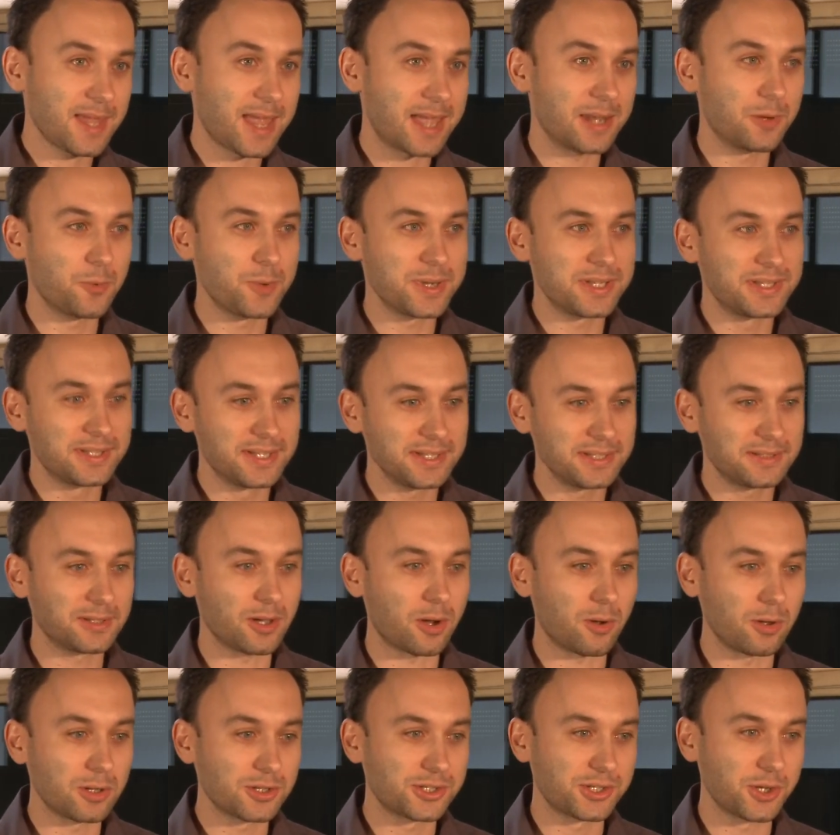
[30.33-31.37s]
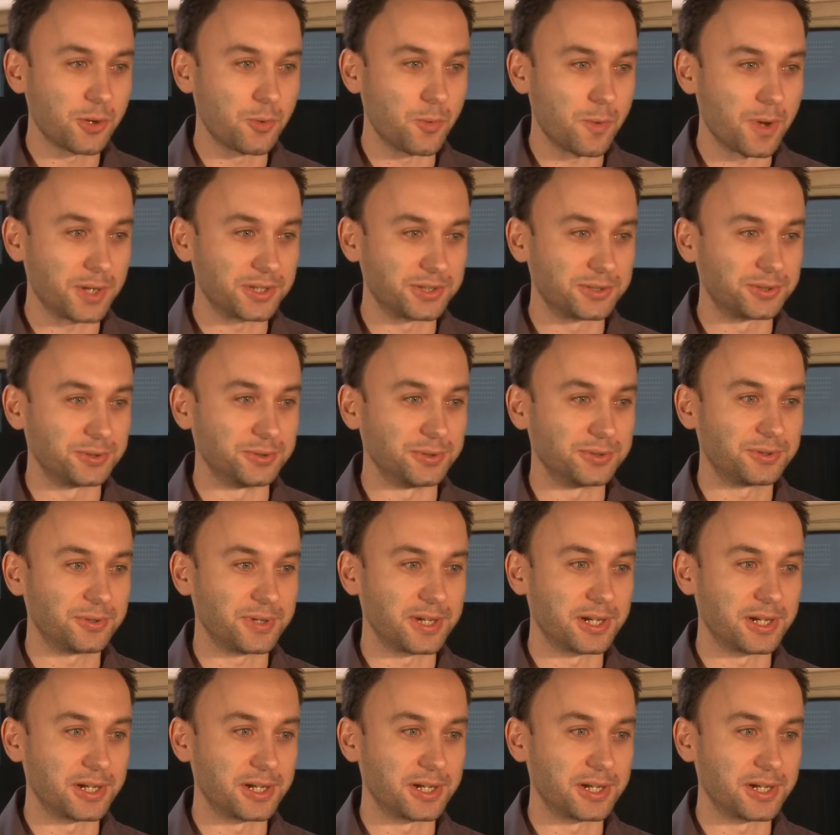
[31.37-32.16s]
And we did also want to